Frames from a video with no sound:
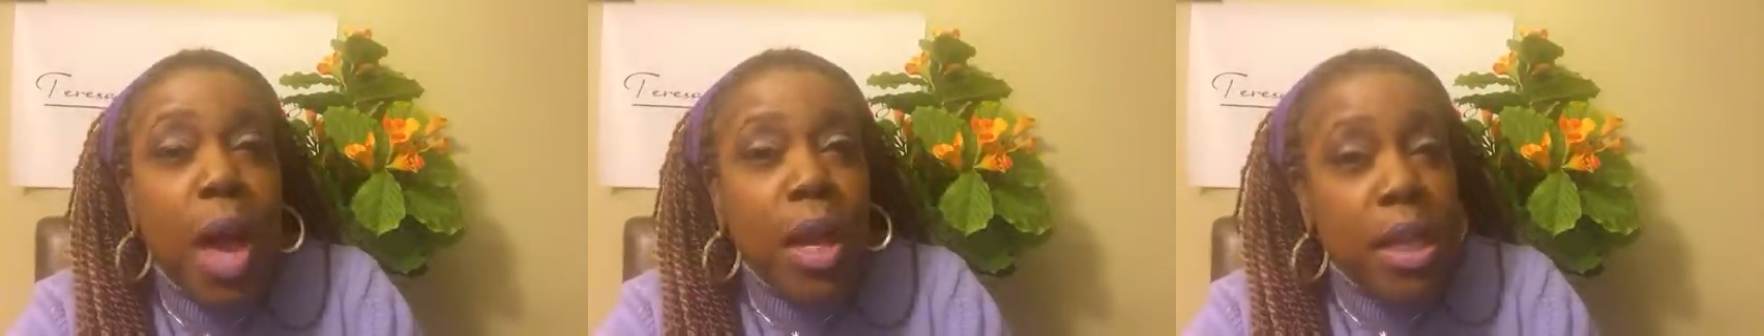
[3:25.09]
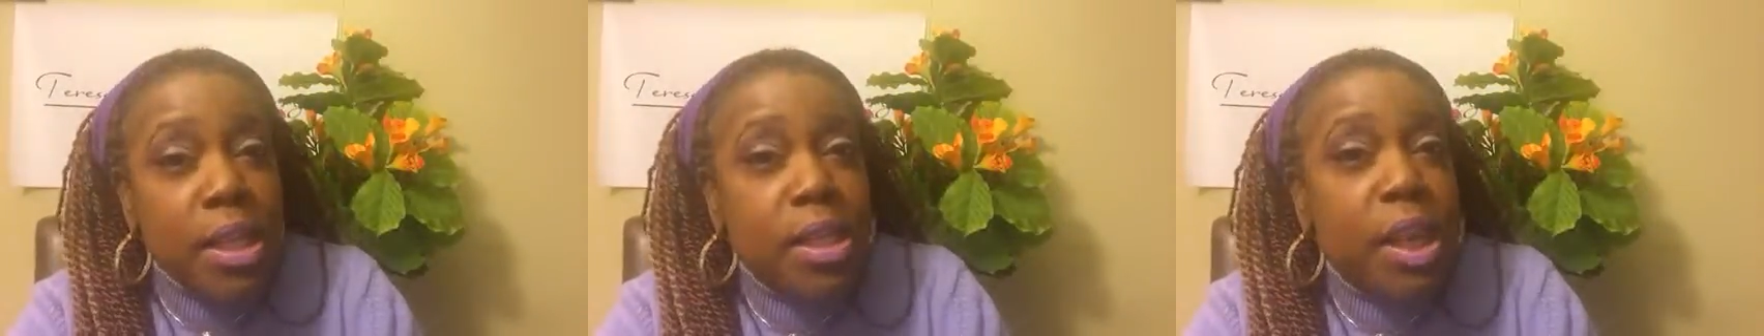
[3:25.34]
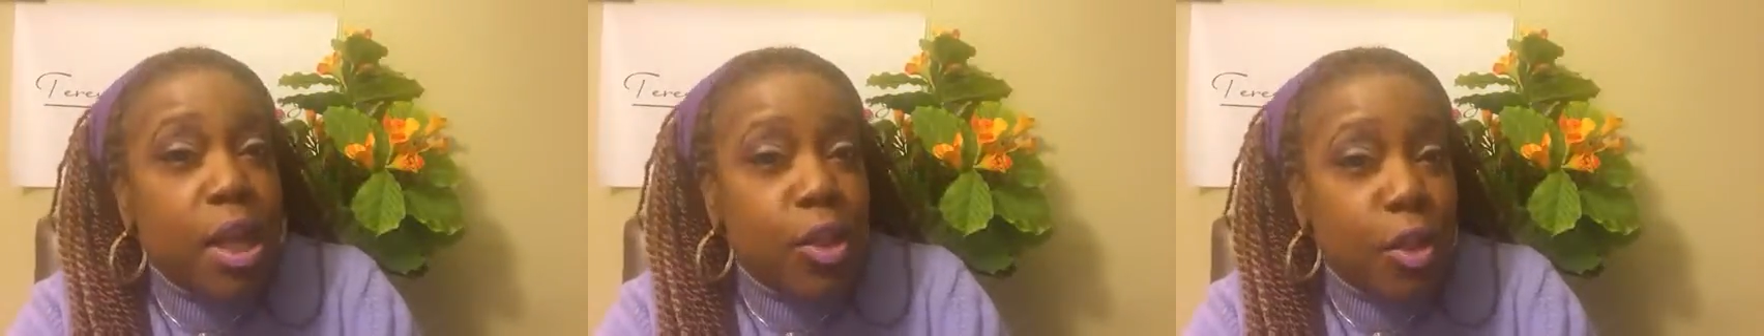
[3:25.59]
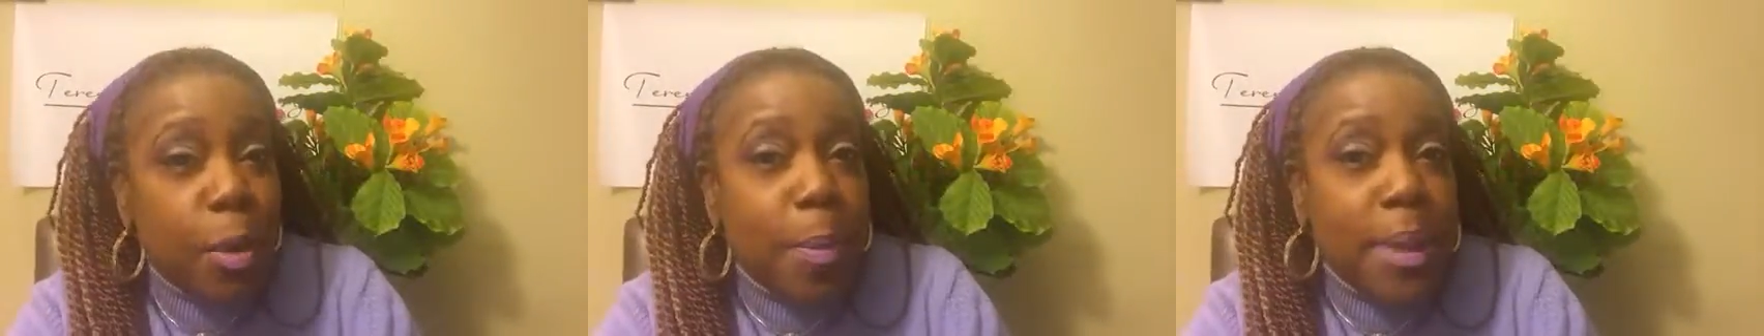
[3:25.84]

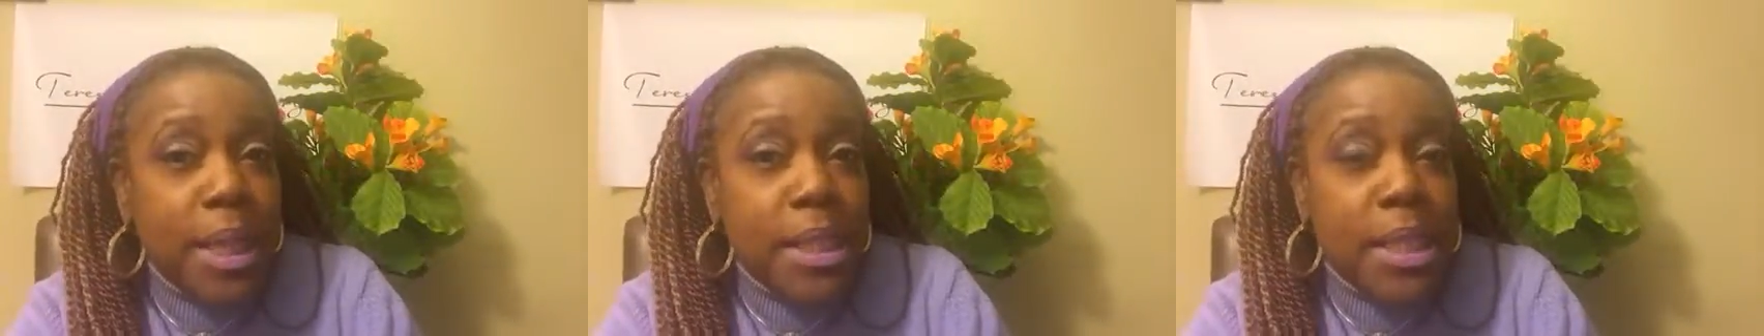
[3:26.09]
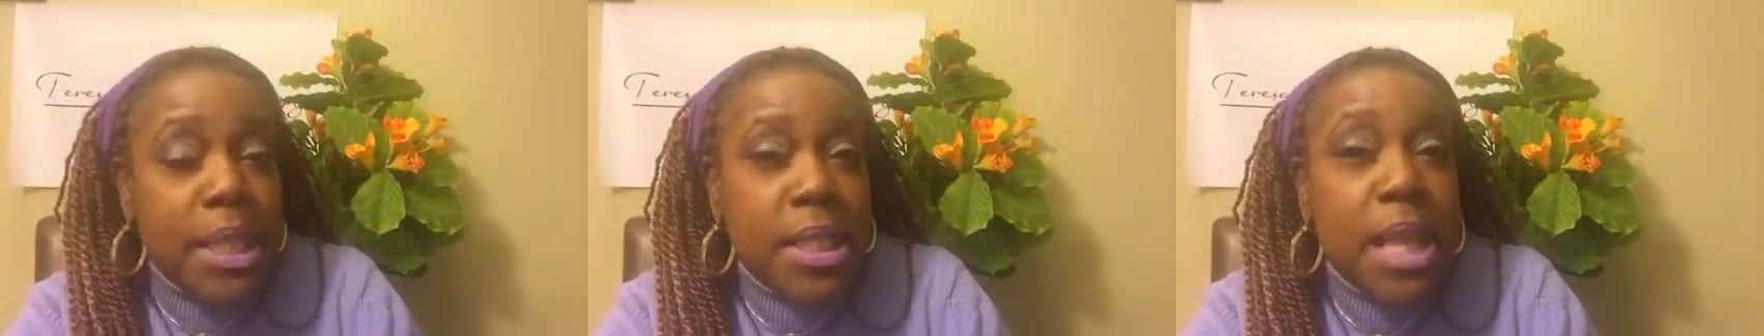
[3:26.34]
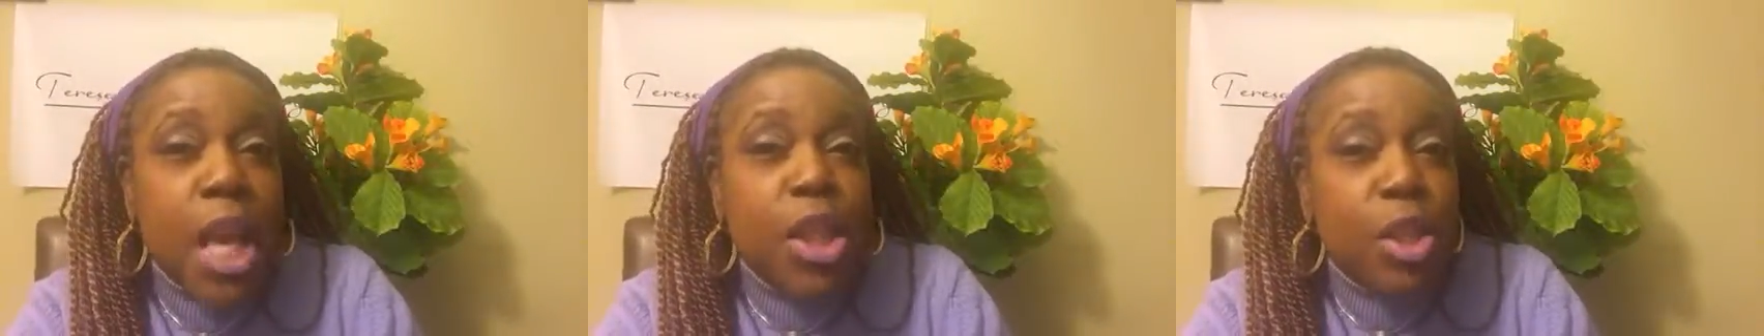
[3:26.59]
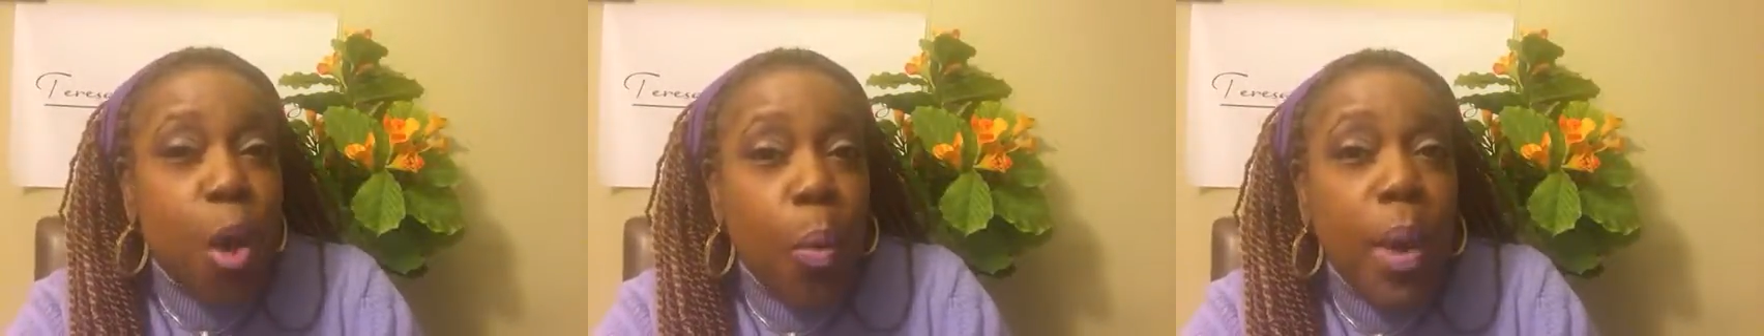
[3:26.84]
conduct your business
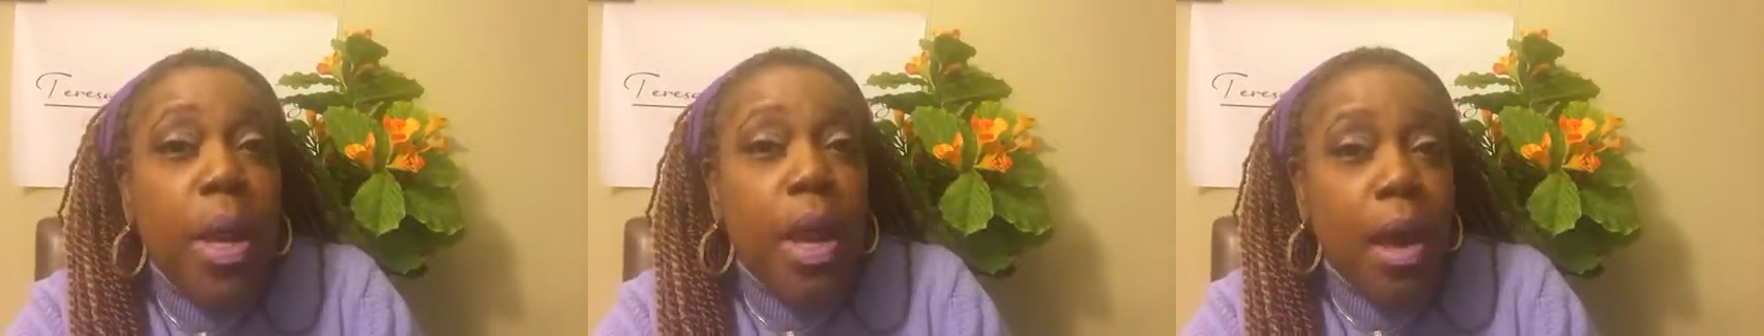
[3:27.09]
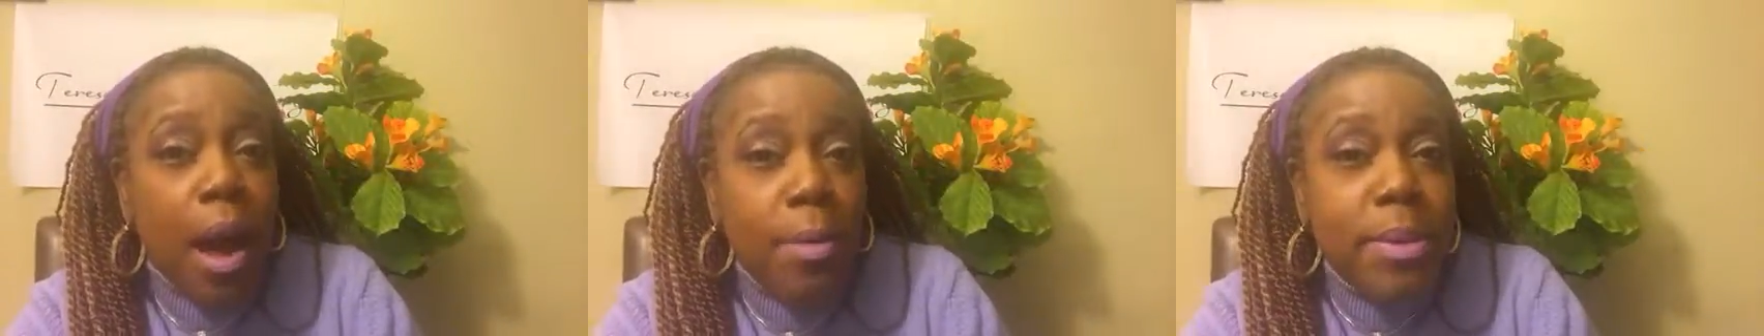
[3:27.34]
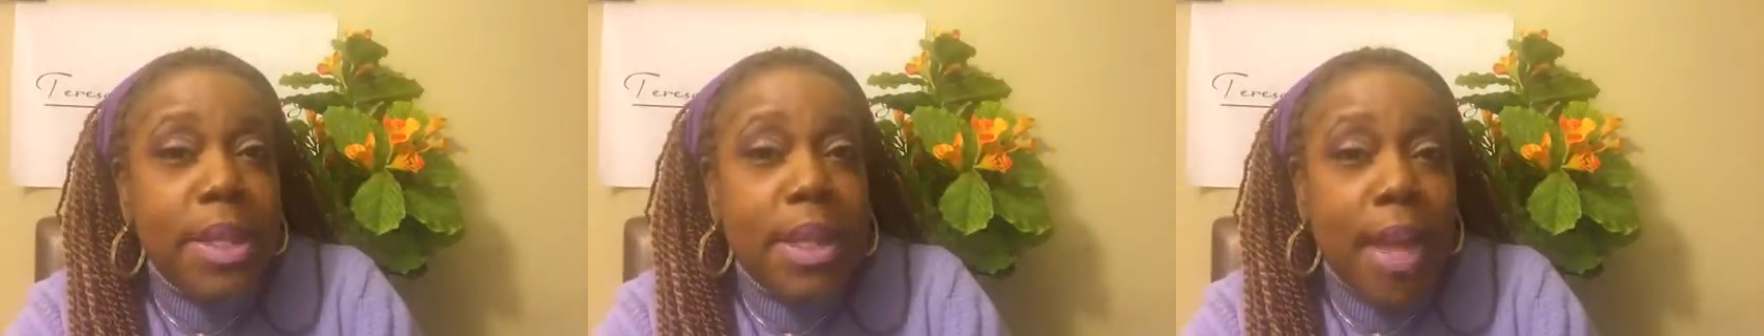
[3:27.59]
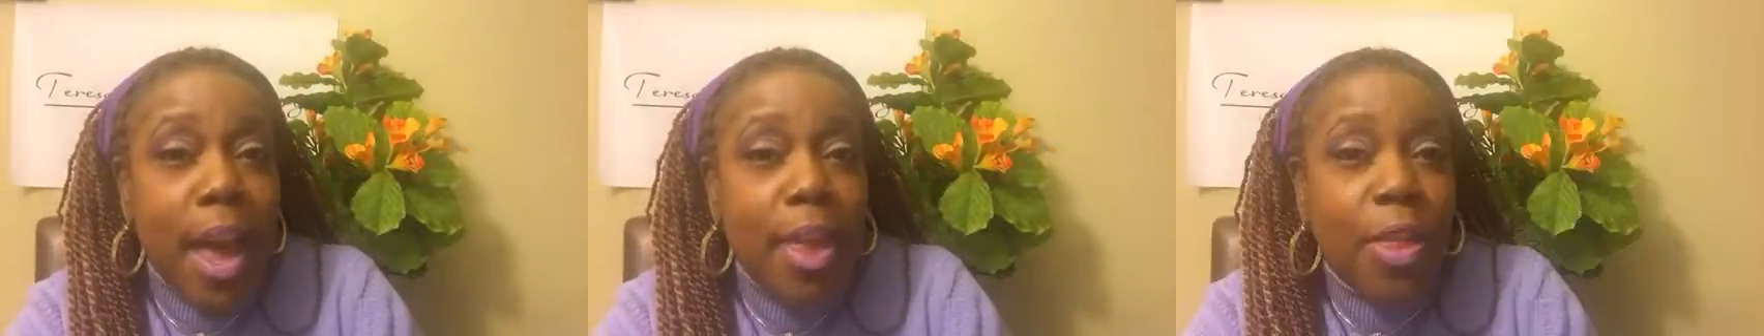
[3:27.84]
so we can come
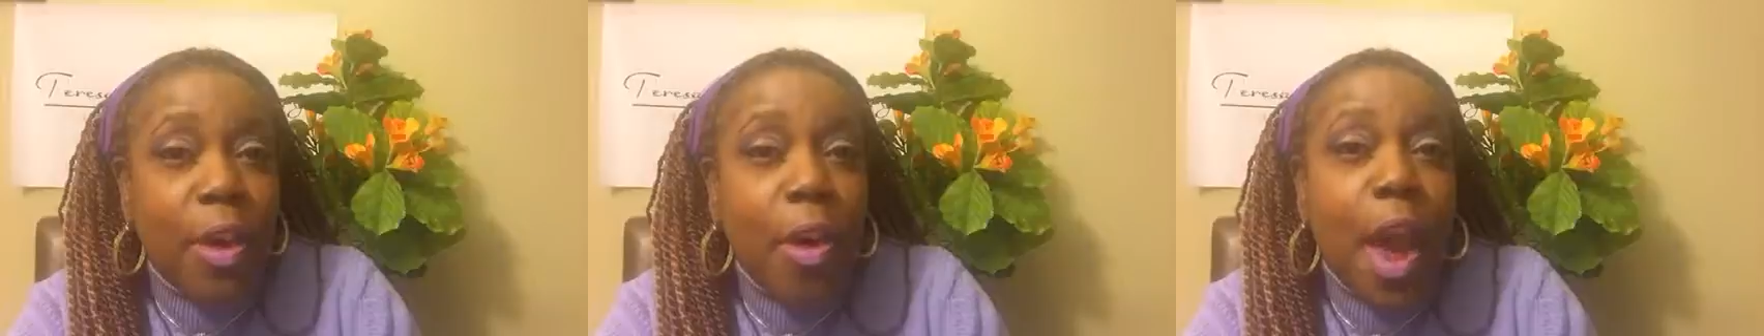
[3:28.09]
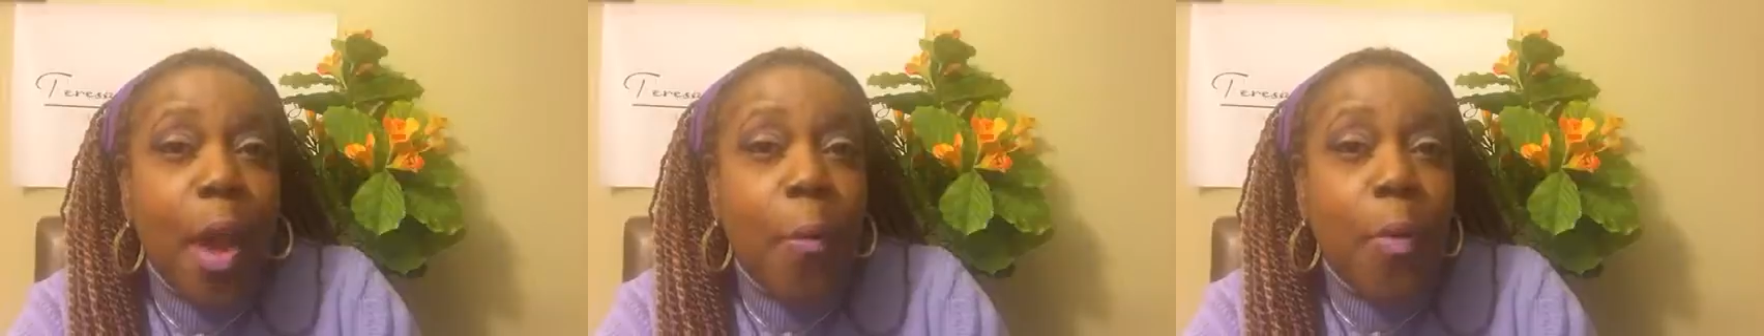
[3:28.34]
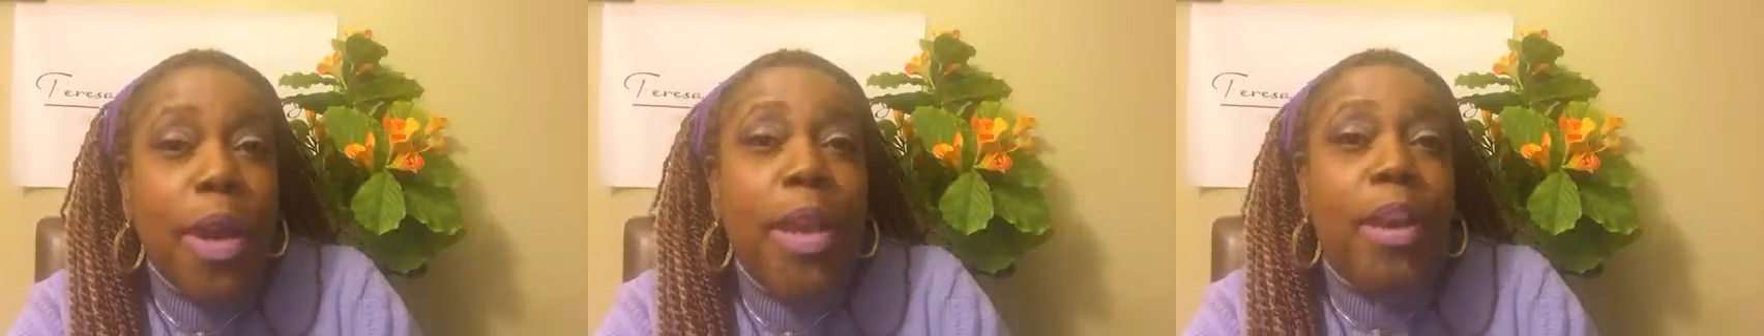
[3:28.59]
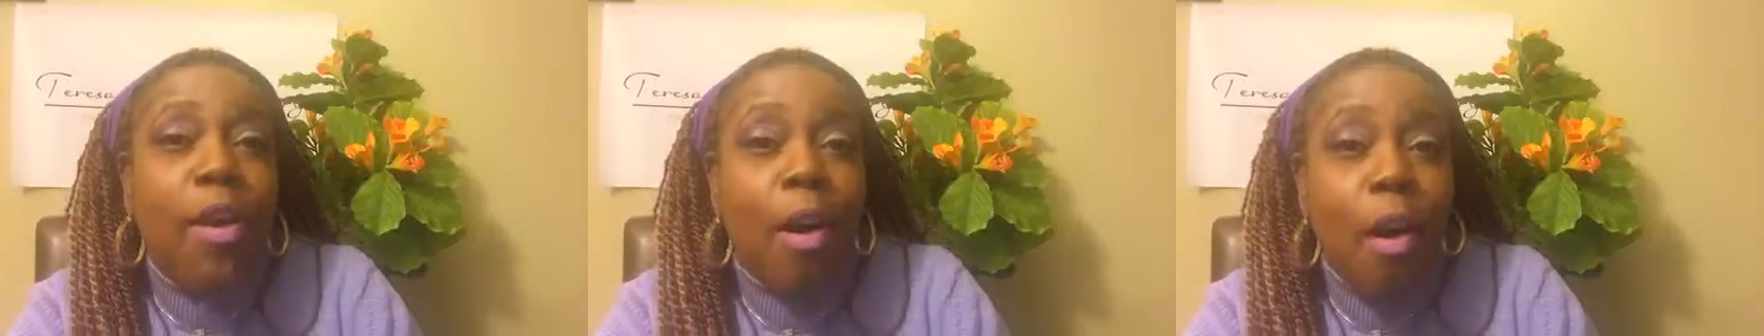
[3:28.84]
together and we
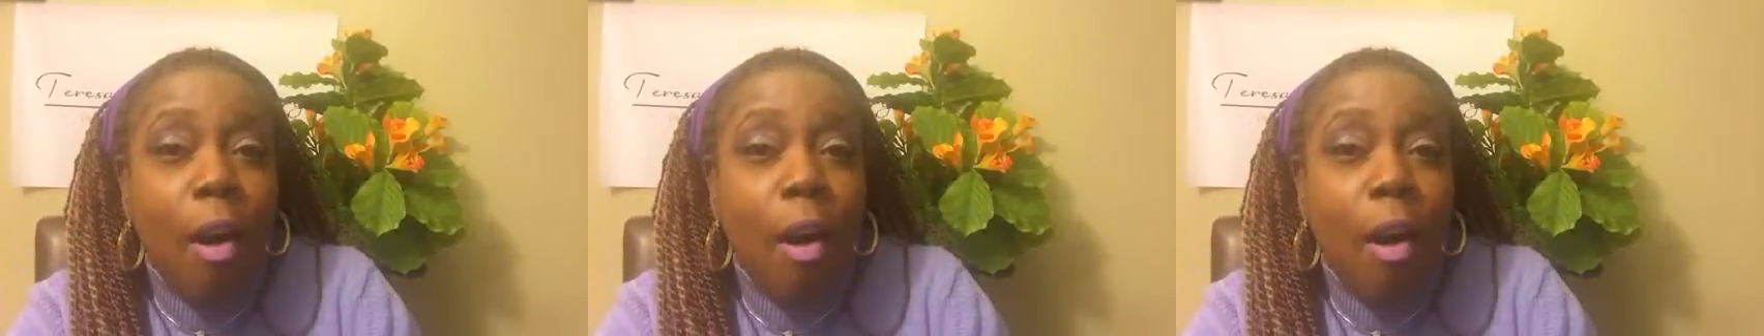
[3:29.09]
can